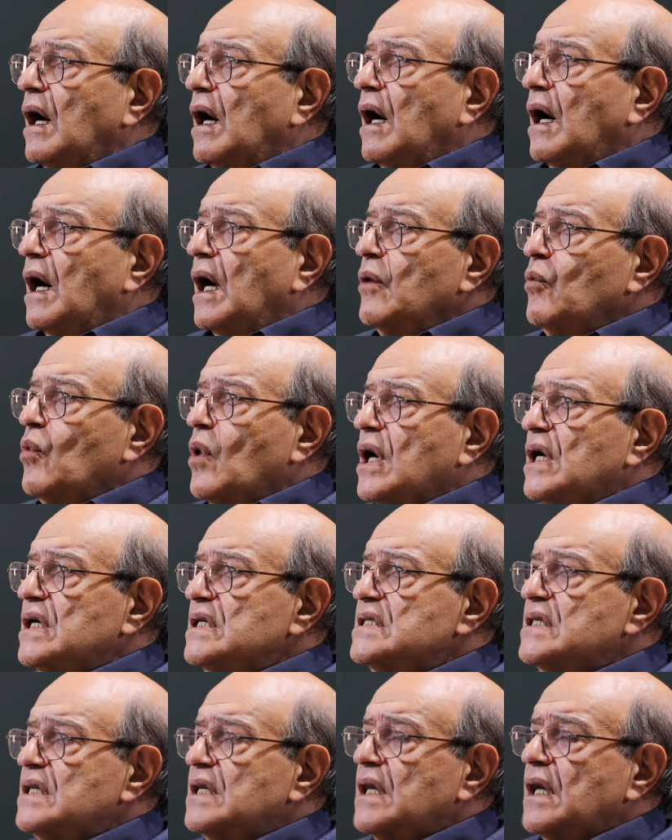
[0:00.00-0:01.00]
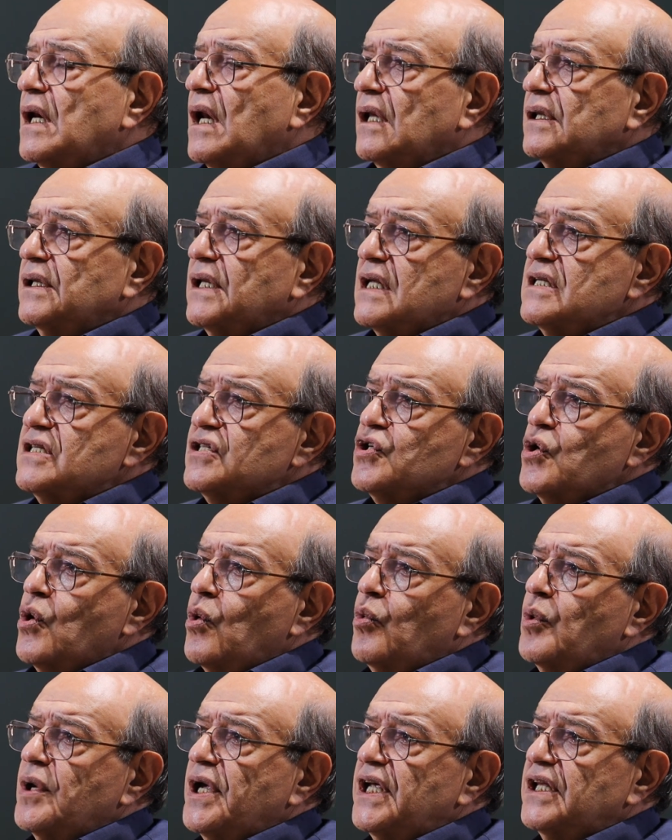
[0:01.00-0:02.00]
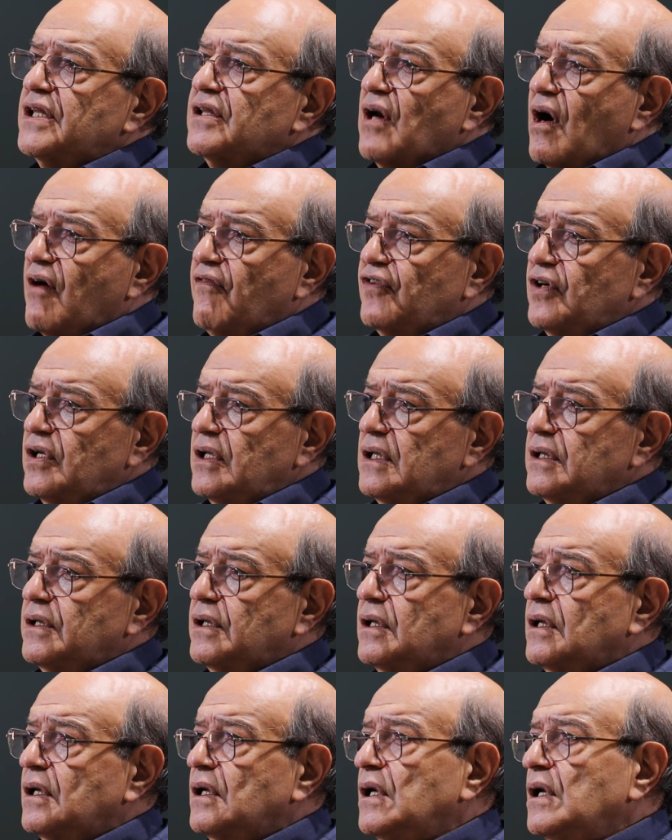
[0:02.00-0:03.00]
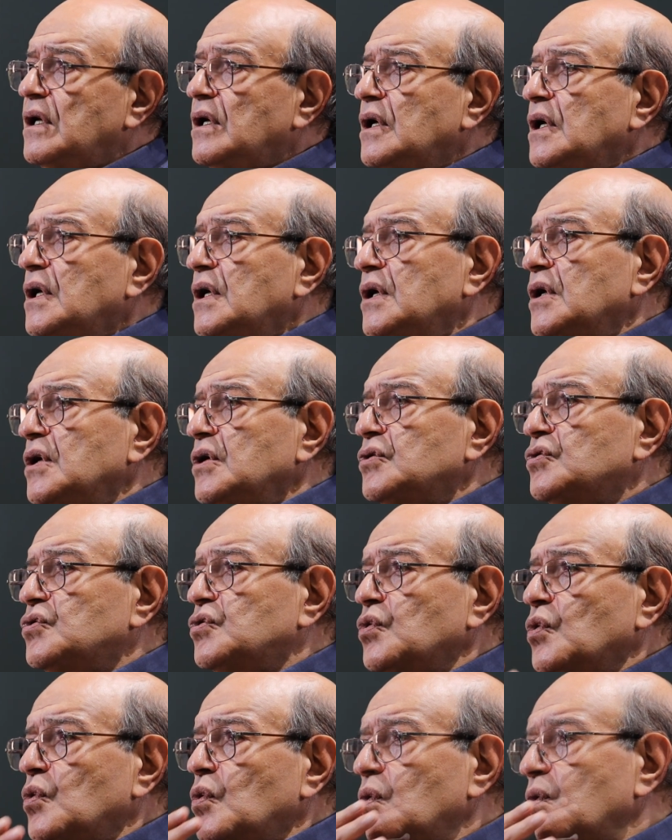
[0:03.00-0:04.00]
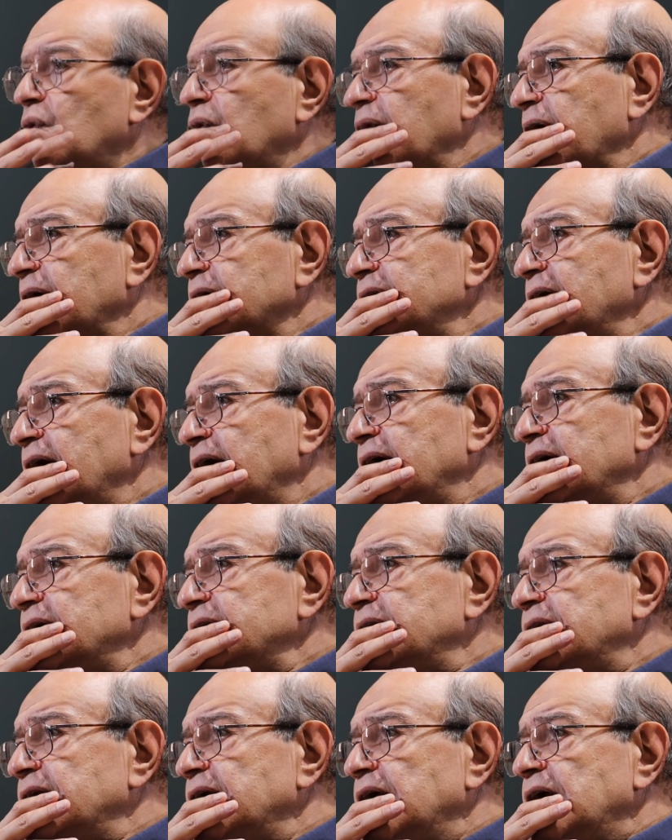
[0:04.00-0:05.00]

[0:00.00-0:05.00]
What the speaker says: I was in London, so we traveled to Baghdad,